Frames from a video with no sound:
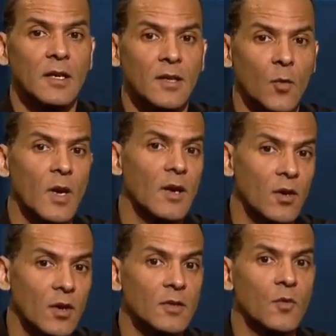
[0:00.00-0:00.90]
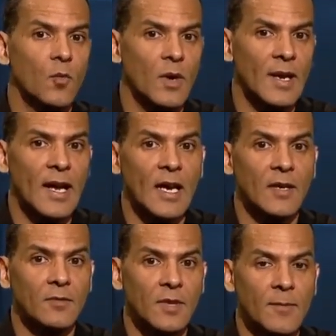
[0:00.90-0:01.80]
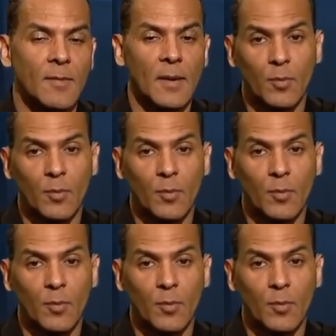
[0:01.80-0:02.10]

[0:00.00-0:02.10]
the way it looked when I did my